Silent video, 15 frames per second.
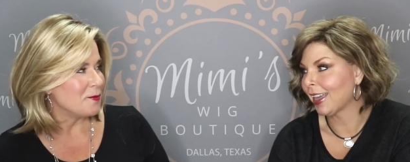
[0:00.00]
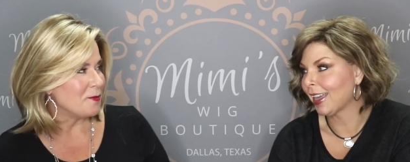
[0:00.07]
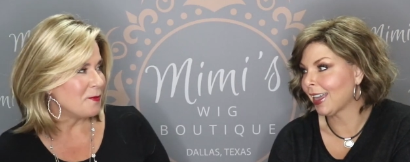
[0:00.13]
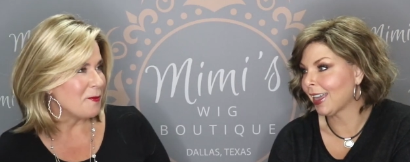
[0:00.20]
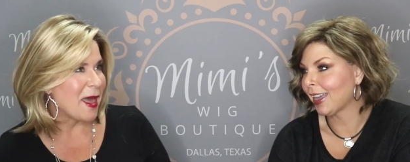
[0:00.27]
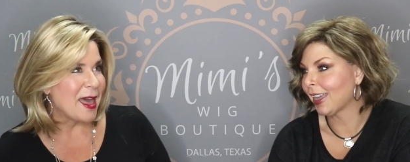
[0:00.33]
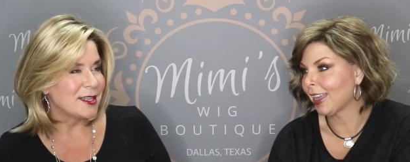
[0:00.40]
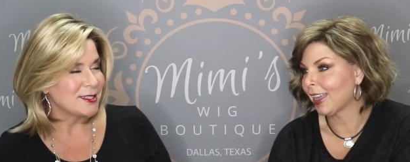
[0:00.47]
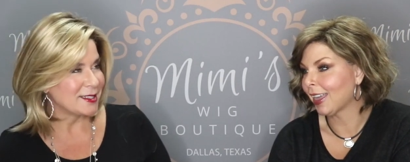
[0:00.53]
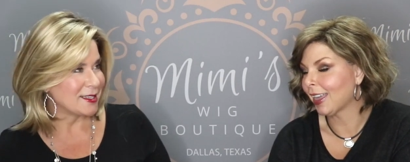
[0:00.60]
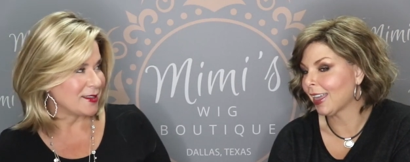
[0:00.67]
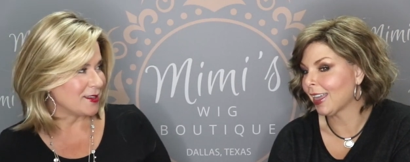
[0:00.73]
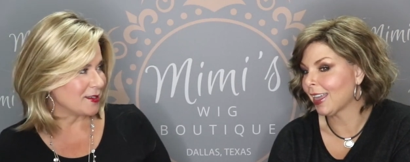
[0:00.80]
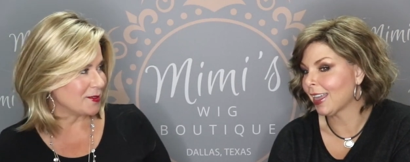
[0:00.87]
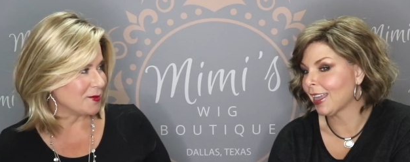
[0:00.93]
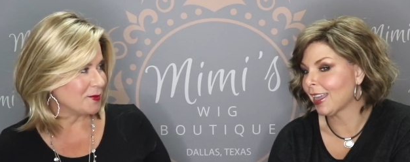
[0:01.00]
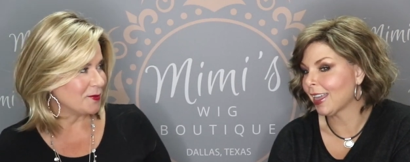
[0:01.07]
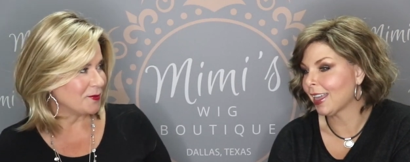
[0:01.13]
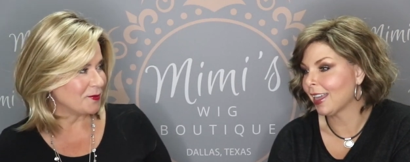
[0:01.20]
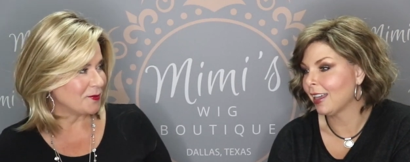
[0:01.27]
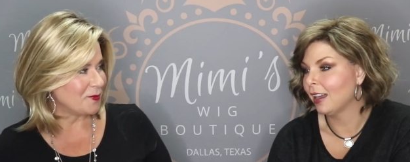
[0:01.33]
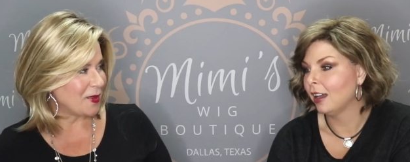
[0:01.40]
Speaker 1: mask in the
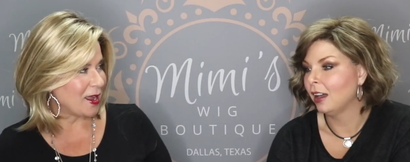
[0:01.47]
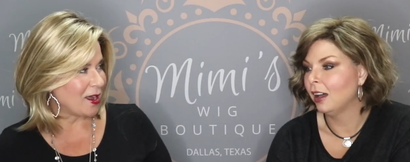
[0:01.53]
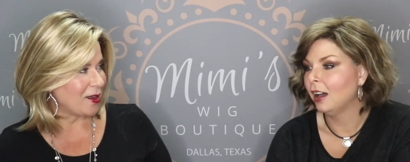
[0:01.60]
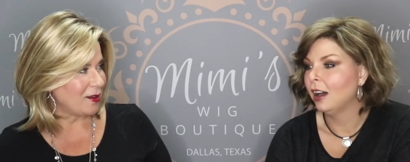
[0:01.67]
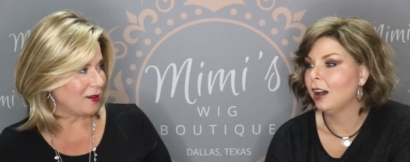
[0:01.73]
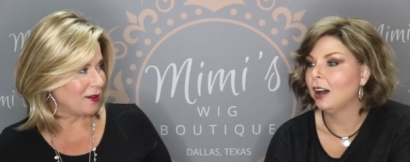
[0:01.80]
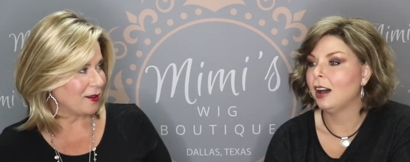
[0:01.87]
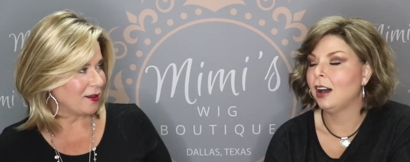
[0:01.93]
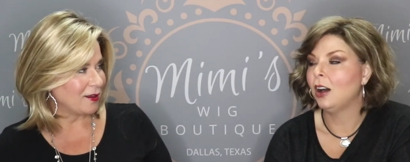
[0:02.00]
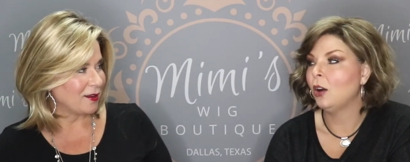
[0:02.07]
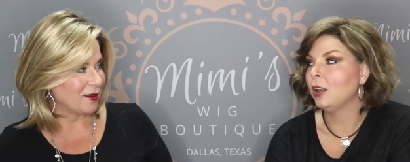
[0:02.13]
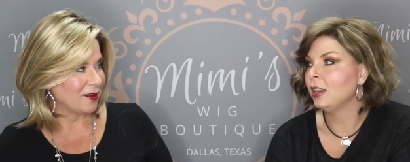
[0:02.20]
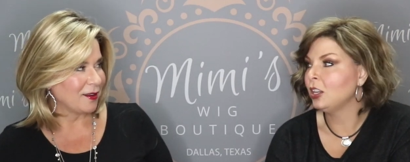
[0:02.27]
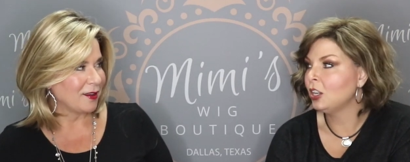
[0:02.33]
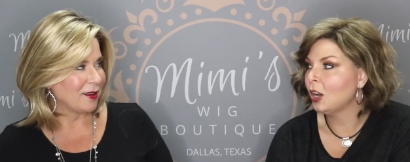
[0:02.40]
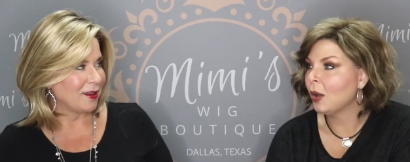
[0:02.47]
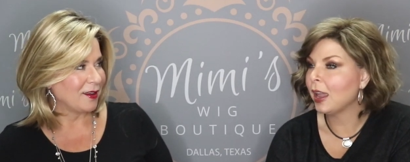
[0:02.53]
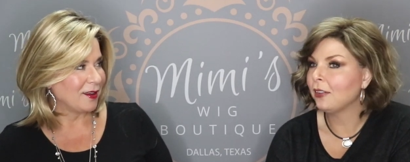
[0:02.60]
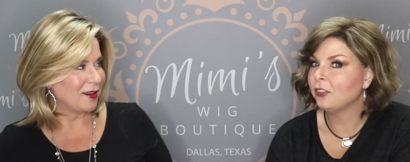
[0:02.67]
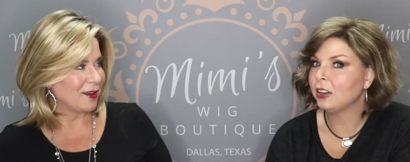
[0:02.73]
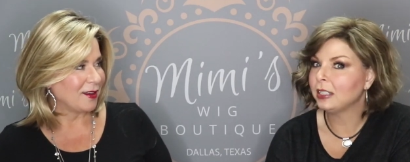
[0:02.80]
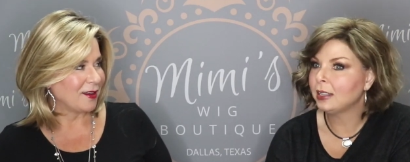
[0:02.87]
mail? Oh, you know,
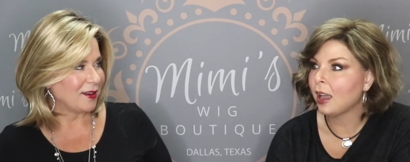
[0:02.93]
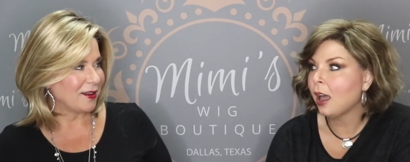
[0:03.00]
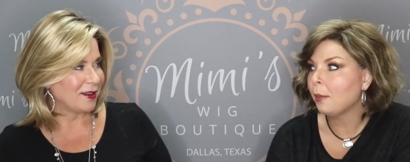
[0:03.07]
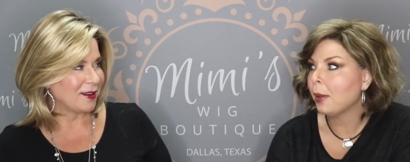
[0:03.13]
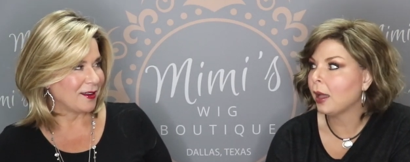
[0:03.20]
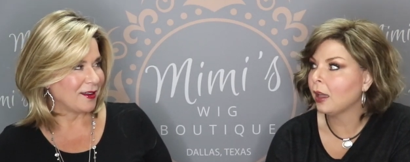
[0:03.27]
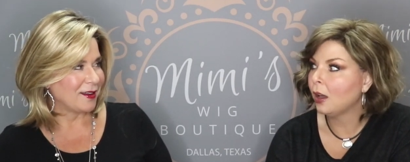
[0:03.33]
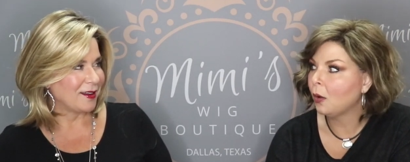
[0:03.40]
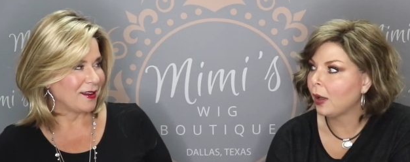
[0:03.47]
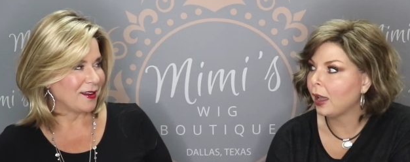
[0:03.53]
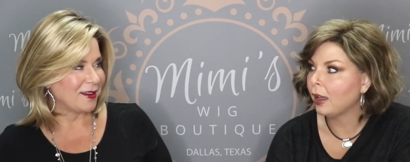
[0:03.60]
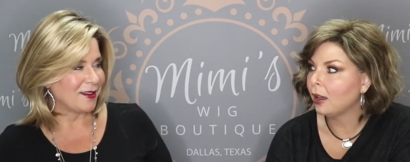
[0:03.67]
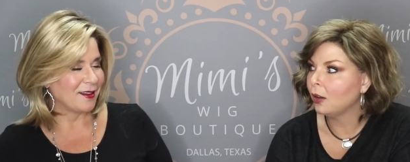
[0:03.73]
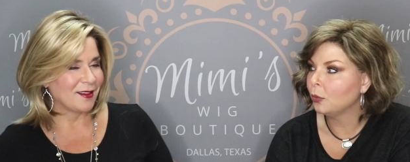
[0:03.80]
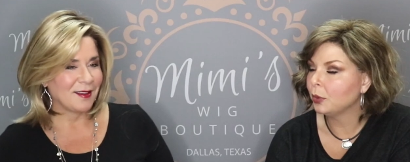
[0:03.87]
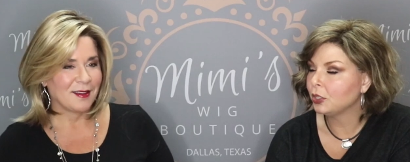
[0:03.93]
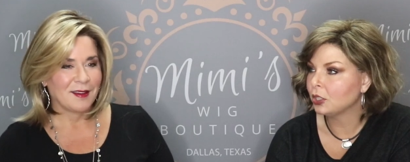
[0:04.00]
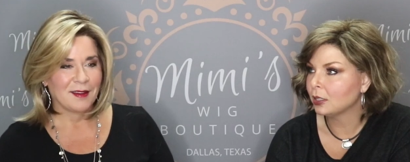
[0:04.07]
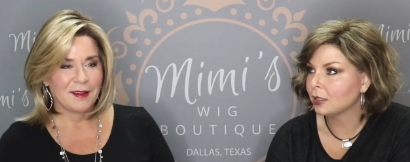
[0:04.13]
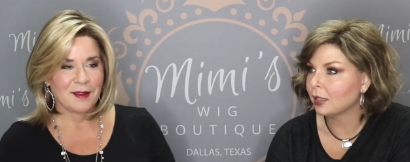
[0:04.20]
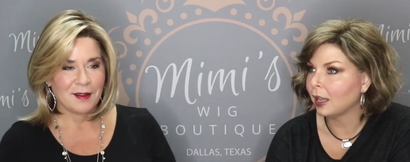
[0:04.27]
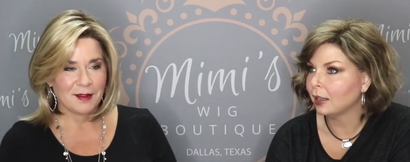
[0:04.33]
every time I go out, which
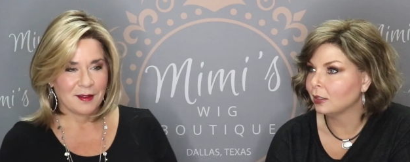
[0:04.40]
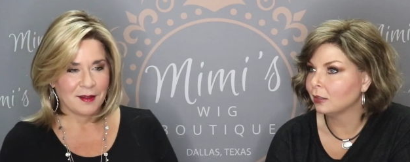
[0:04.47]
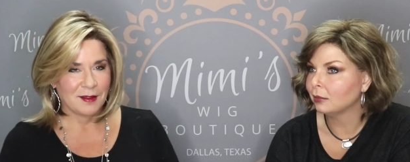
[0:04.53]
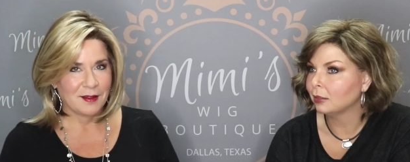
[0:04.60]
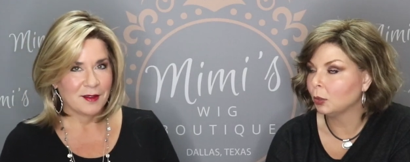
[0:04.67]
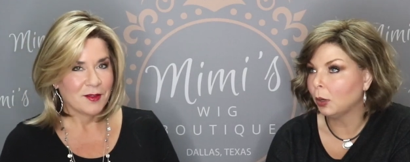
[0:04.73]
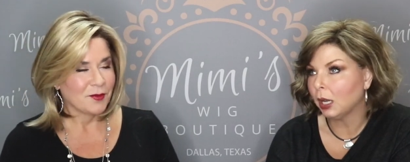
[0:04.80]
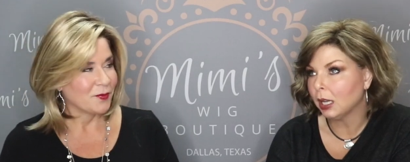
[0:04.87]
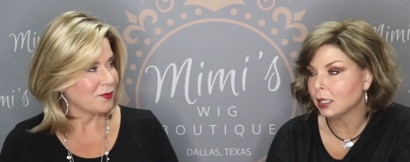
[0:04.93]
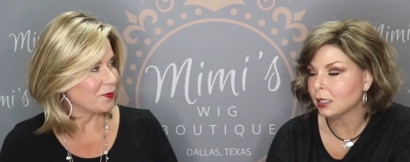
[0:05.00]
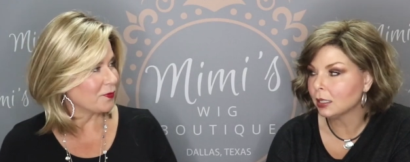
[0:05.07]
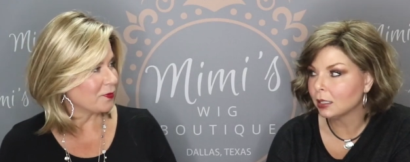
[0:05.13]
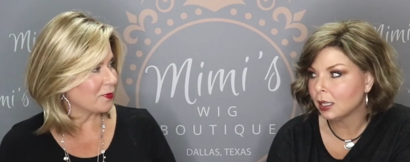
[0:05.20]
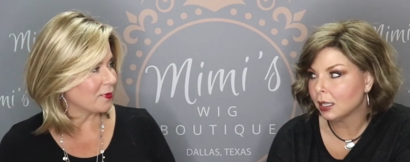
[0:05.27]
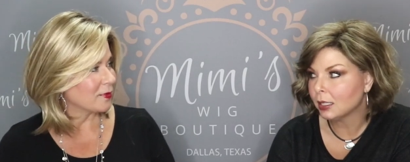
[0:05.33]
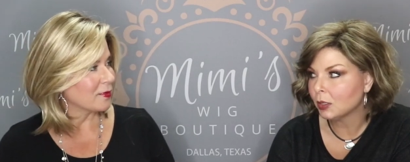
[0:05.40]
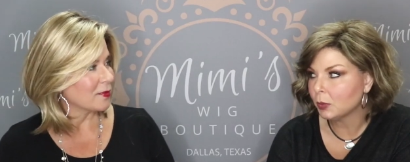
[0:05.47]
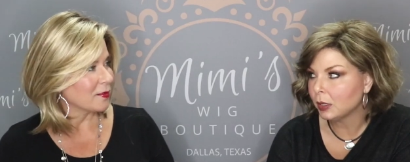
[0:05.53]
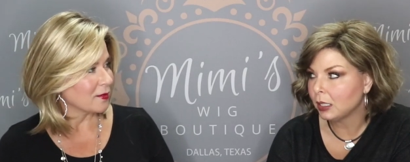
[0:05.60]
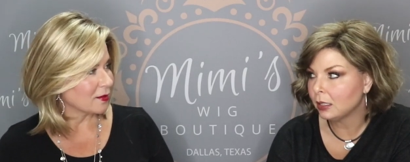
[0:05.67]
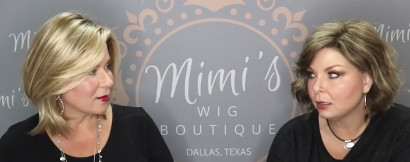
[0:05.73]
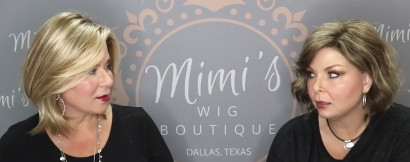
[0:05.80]
is like twice in the last
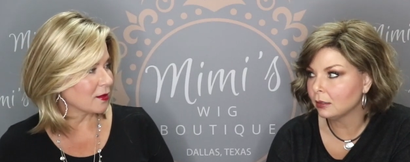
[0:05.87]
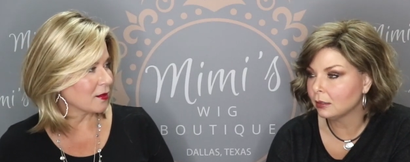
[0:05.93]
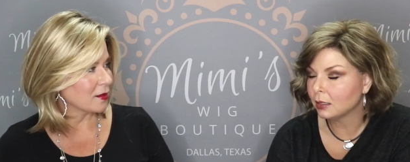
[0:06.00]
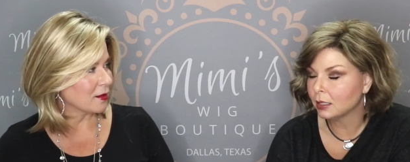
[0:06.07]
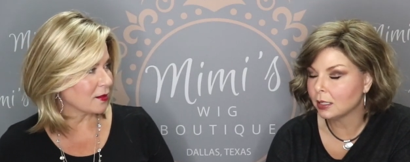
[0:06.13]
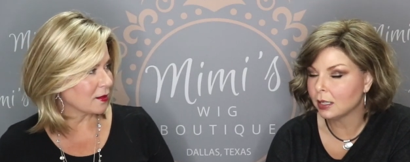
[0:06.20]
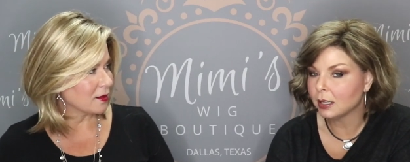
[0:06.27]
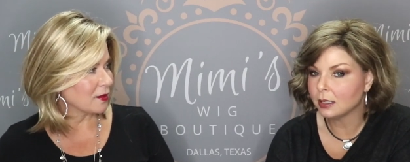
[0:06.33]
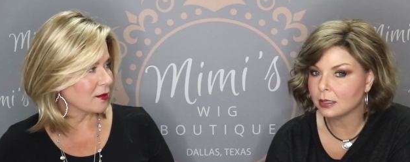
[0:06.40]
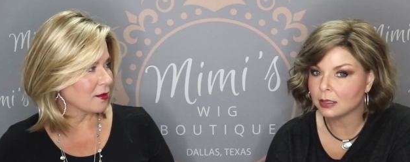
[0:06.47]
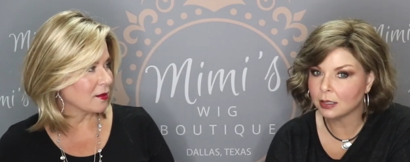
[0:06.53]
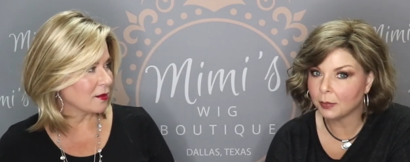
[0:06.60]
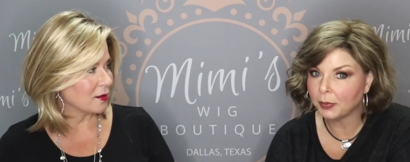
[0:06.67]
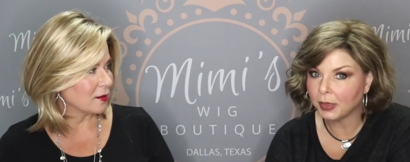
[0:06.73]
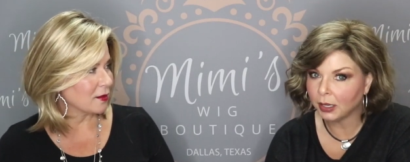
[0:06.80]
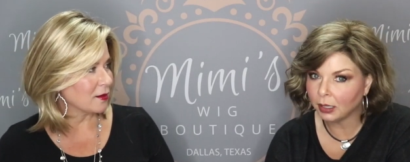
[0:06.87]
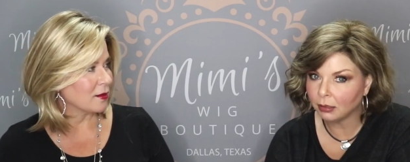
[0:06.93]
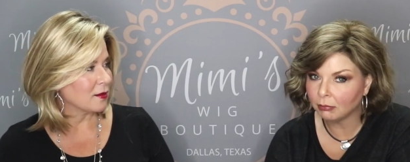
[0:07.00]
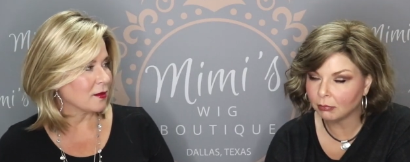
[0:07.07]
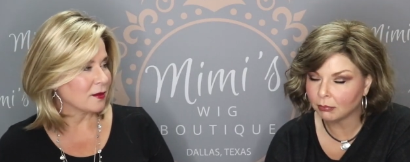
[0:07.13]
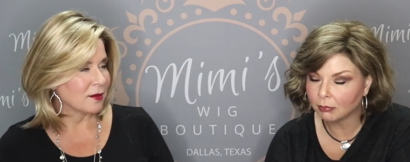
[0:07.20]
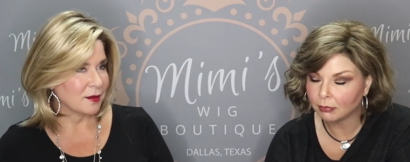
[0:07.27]
week, to get something,
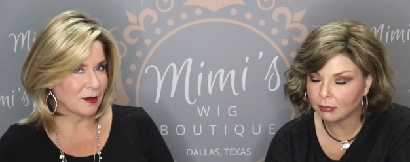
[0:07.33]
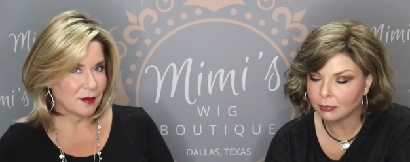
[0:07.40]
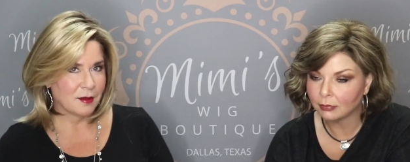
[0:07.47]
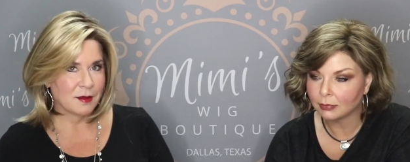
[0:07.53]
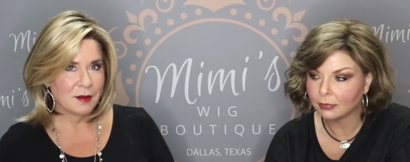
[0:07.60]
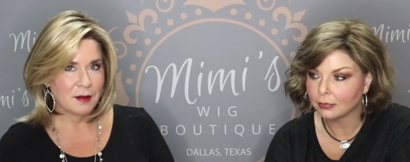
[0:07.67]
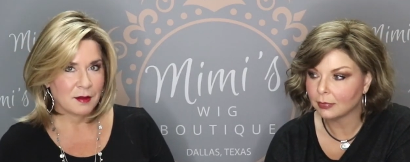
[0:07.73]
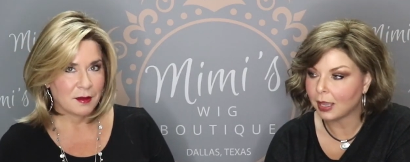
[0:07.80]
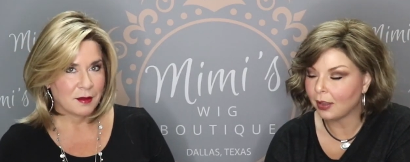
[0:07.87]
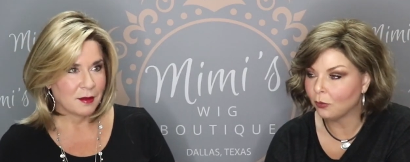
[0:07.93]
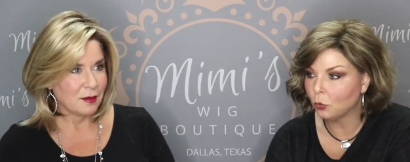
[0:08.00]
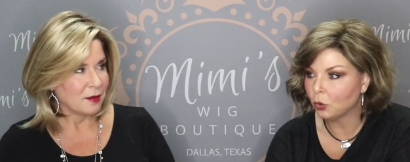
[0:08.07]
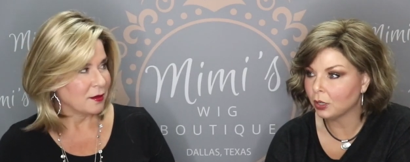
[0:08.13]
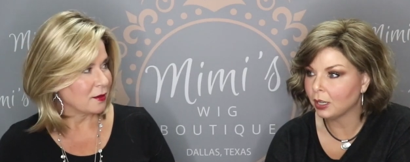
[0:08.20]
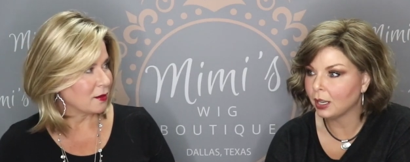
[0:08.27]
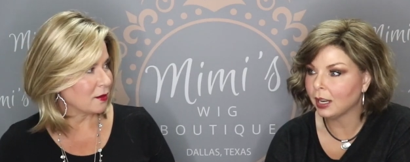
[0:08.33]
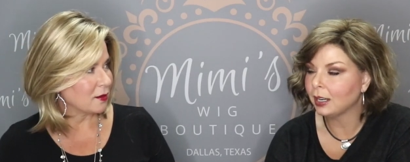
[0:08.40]
I've worn it and